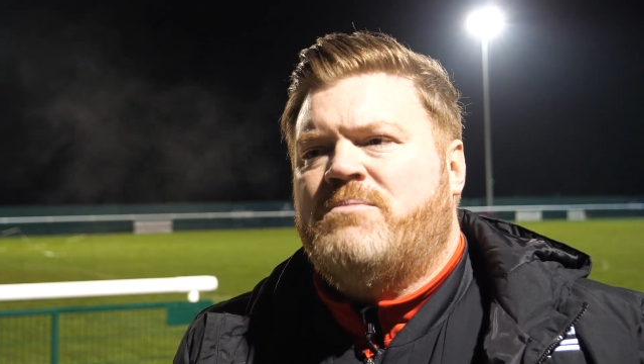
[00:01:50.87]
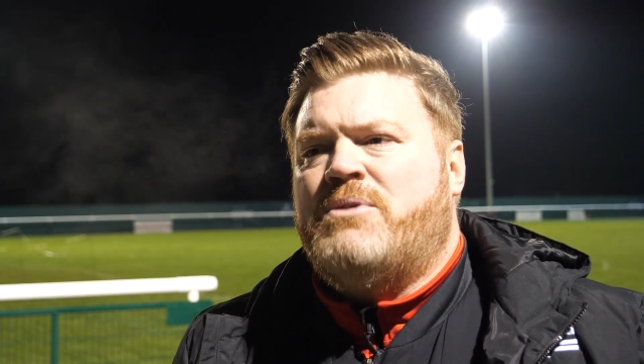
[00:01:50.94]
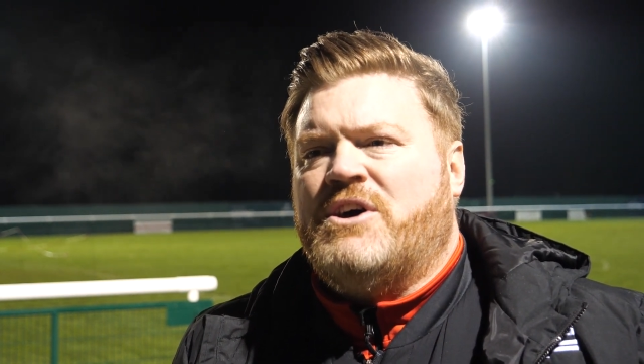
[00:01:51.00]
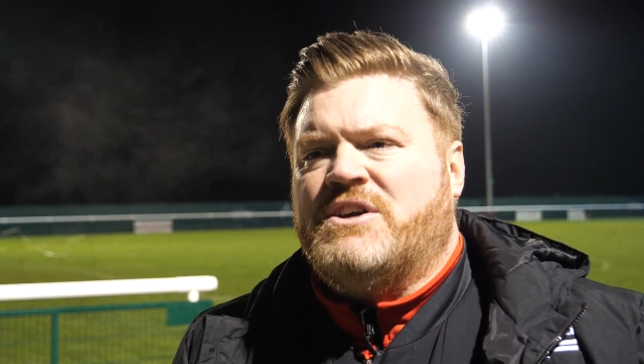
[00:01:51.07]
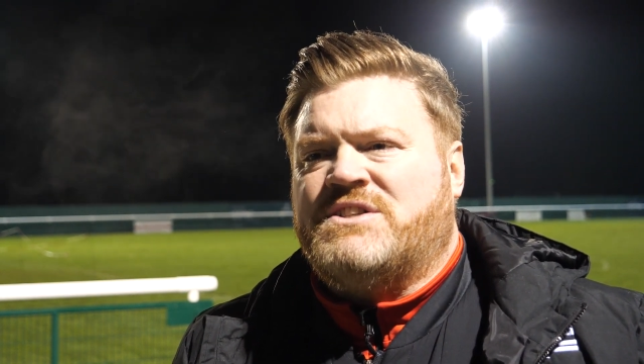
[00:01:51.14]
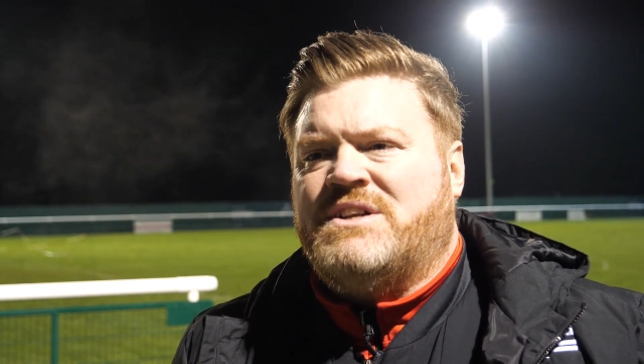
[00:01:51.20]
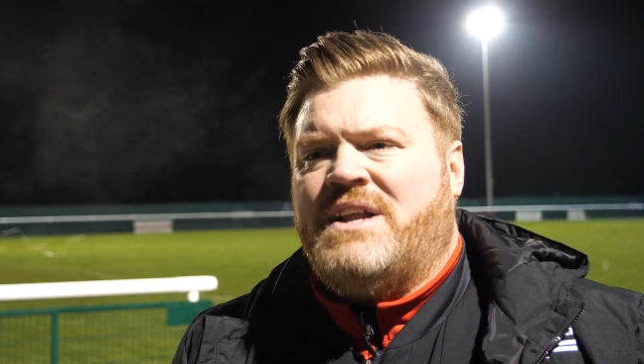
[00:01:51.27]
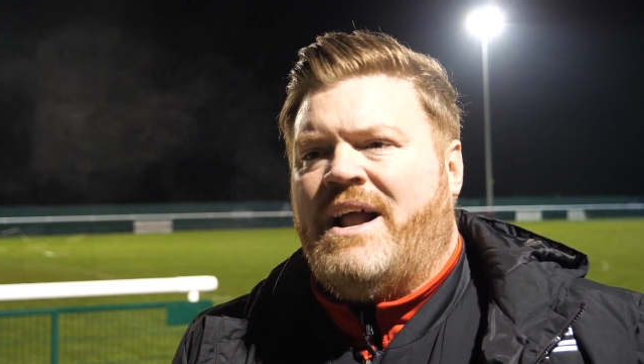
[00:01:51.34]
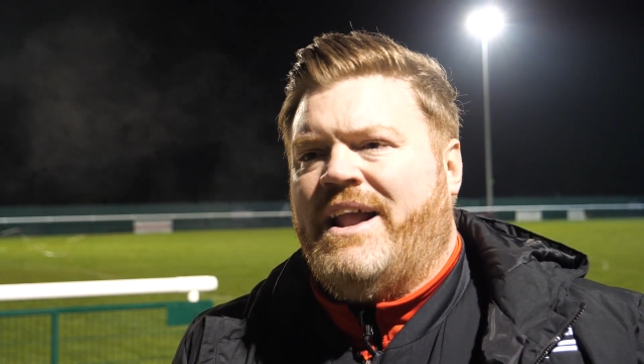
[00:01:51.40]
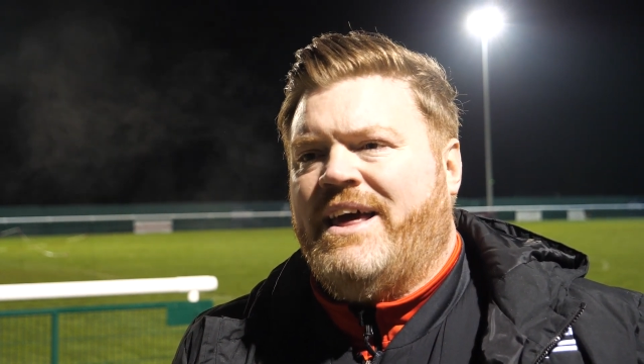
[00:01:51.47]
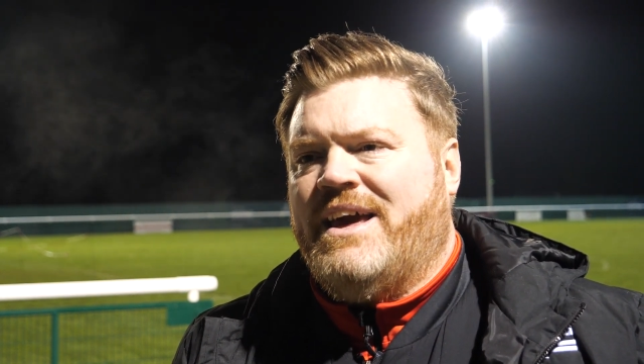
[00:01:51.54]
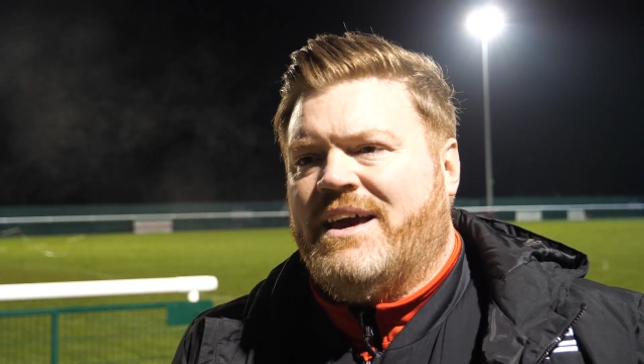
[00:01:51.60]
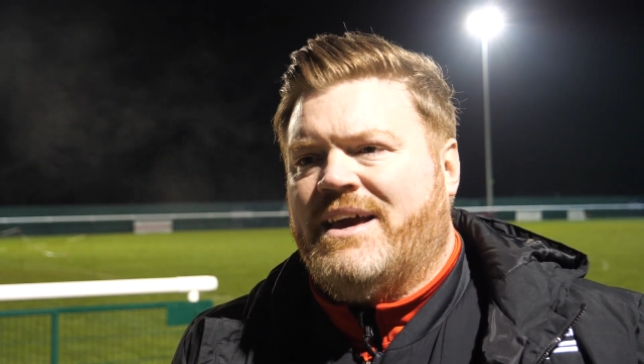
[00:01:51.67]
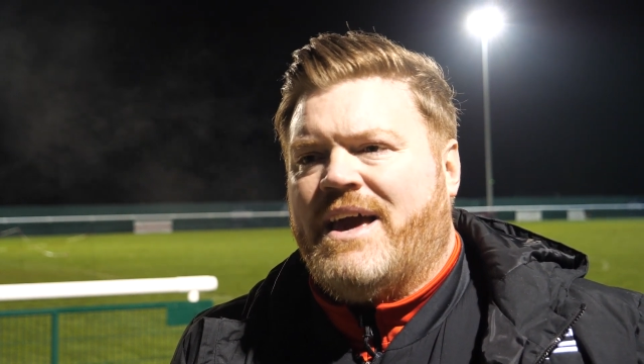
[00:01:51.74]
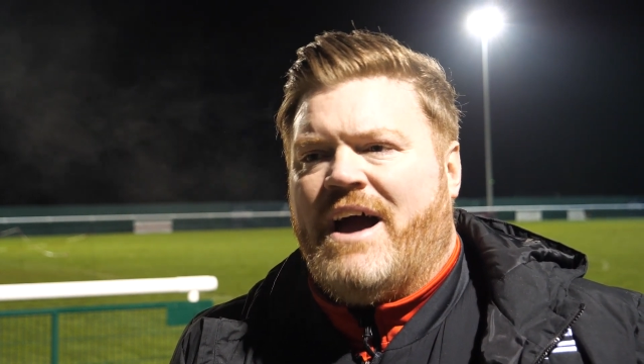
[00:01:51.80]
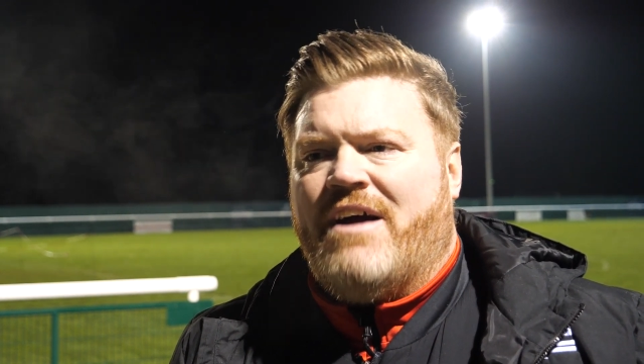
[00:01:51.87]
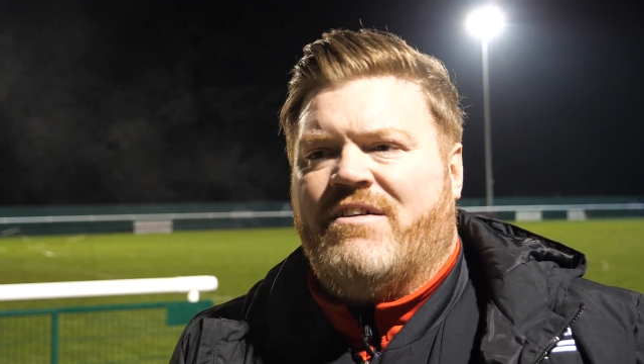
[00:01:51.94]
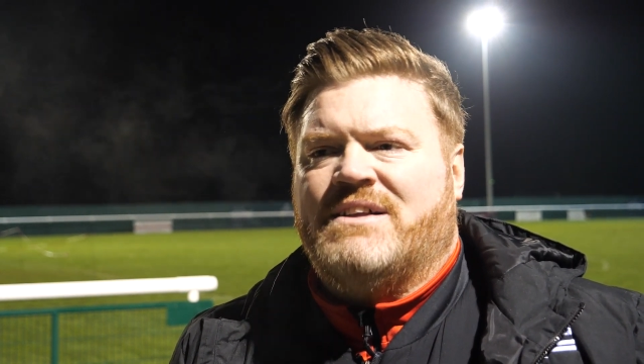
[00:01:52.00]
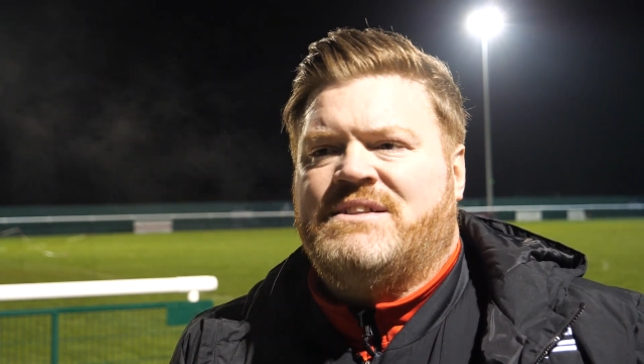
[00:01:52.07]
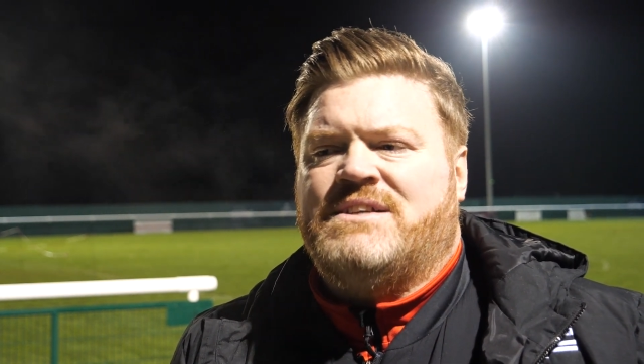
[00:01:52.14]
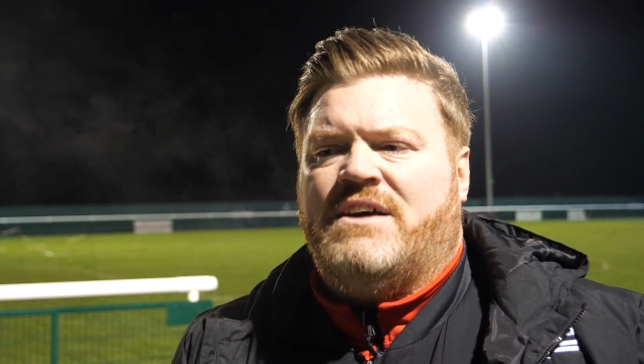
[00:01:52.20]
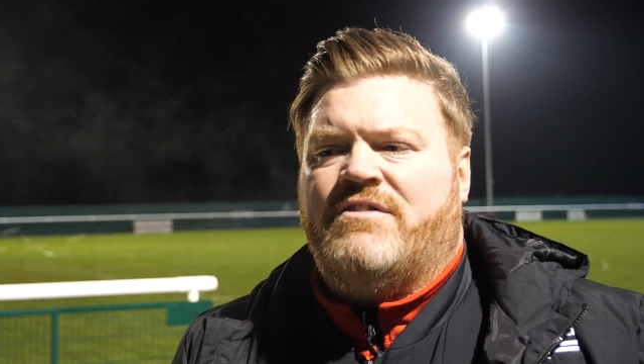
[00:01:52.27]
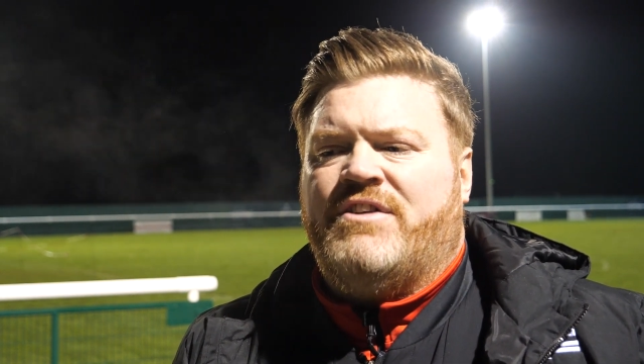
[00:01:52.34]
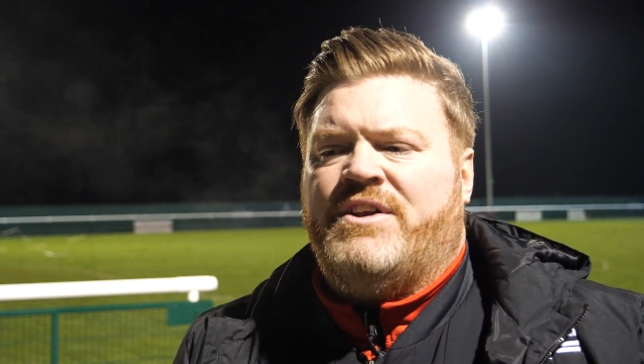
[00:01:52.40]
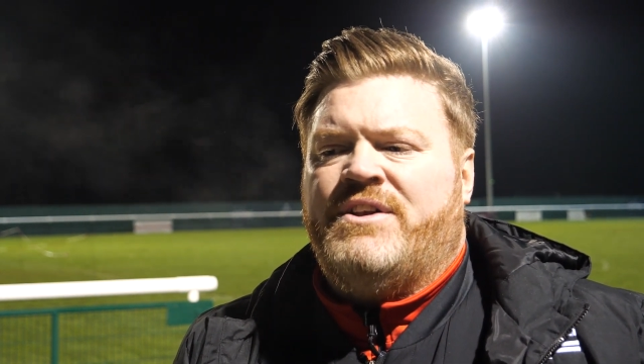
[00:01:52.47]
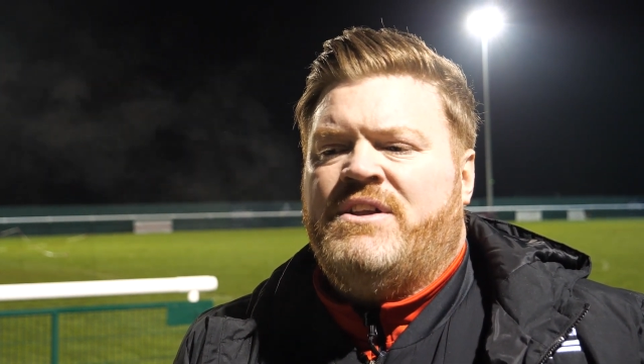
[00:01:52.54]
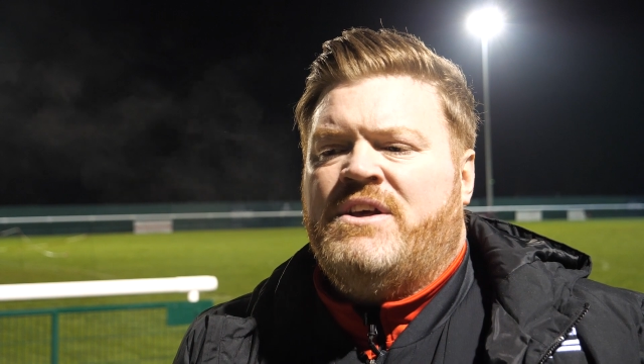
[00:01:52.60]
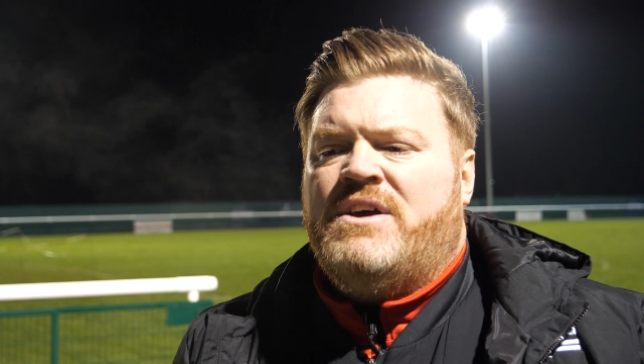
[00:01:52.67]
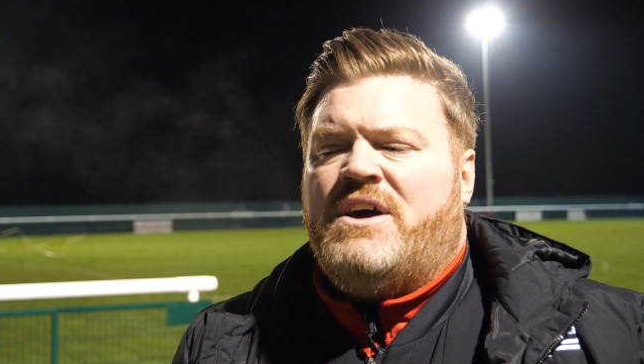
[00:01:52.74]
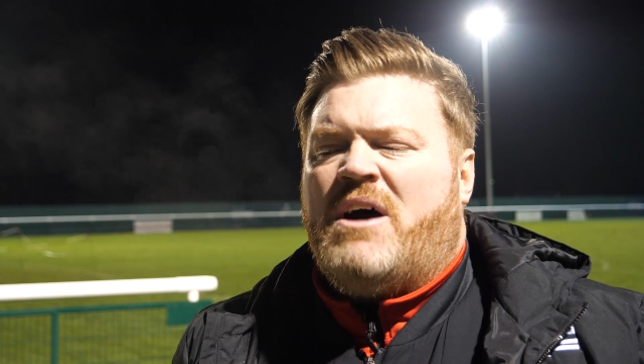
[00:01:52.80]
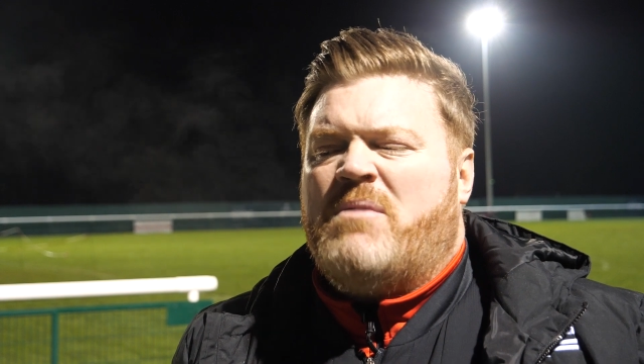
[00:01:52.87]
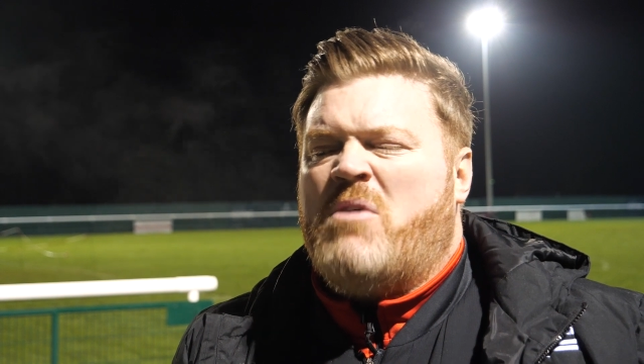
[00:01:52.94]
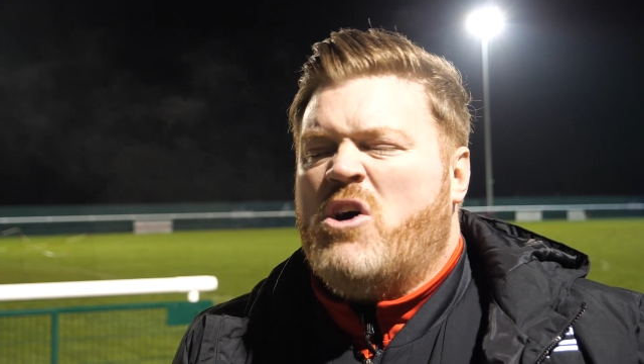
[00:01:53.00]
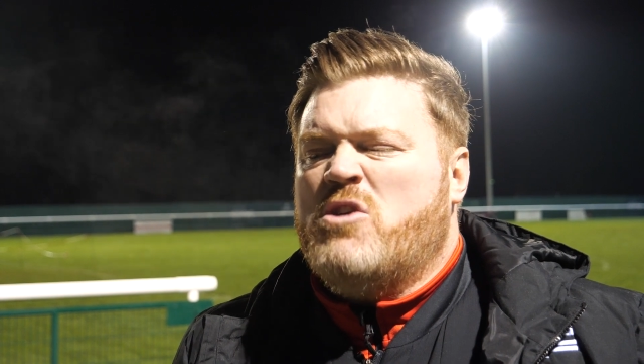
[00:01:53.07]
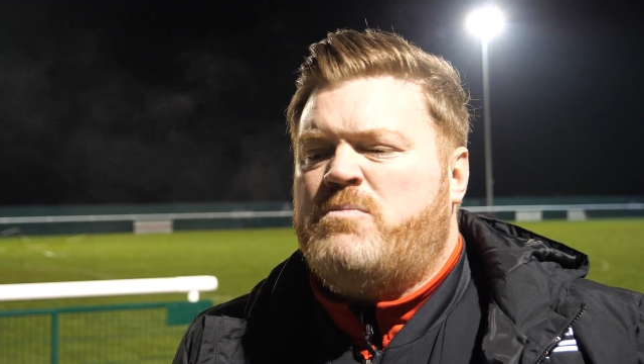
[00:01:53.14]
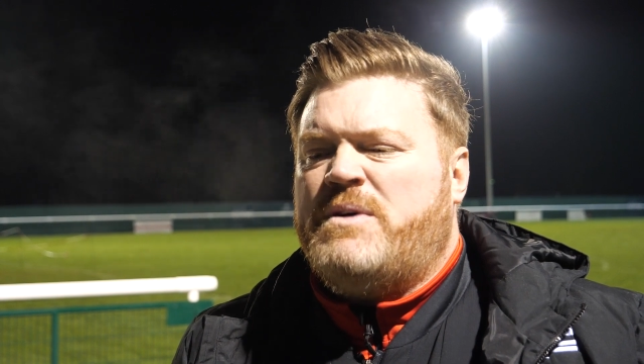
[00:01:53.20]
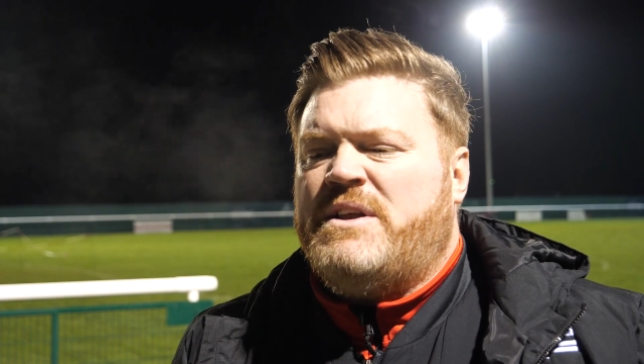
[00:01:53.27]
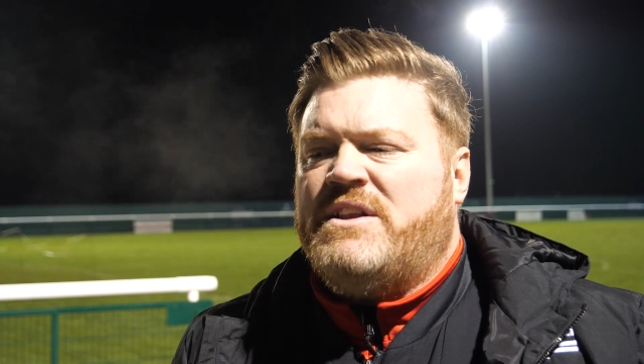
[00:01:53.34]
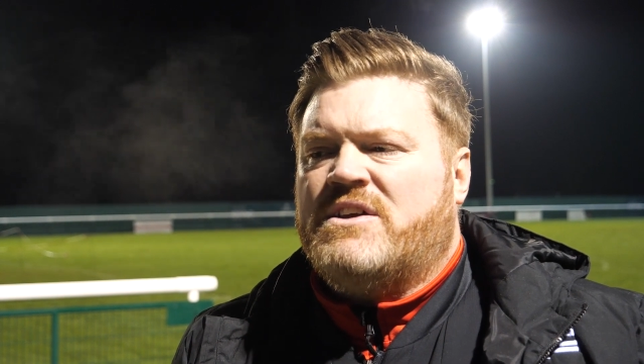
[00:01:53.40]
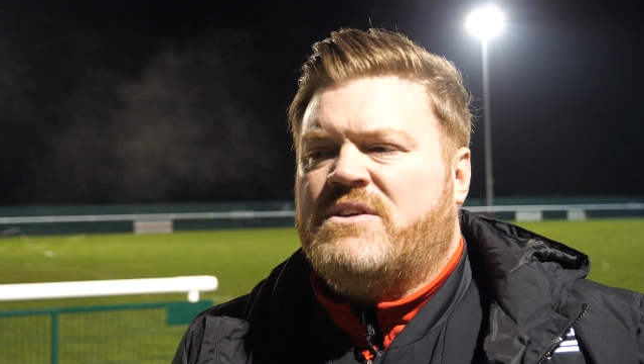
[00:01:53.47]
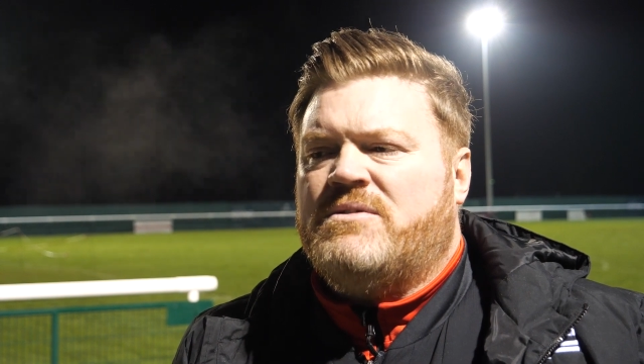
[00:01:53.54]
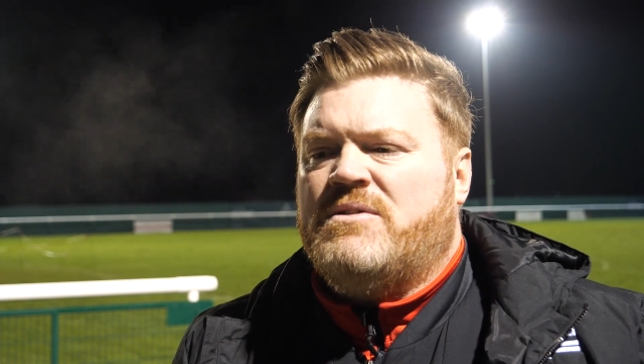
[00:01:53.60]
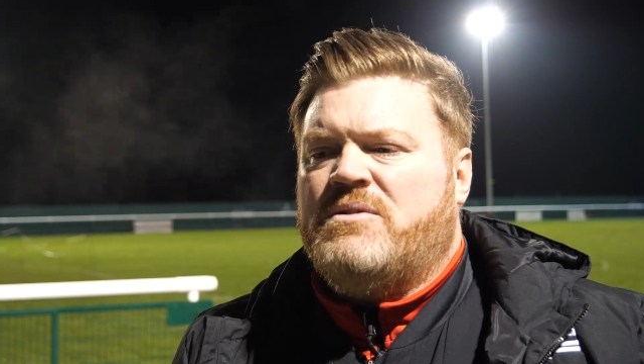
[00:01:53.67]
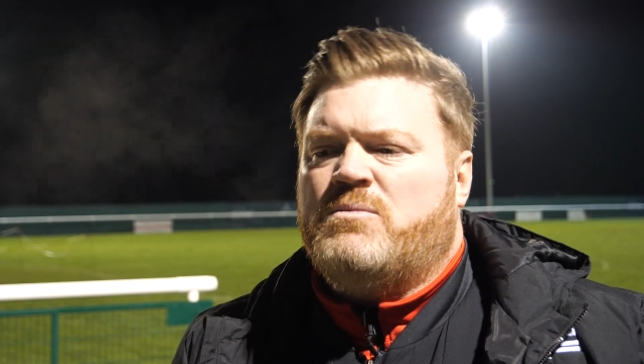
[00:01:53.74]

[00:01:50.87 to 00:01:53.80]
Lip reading: personality and character, and I'm hoping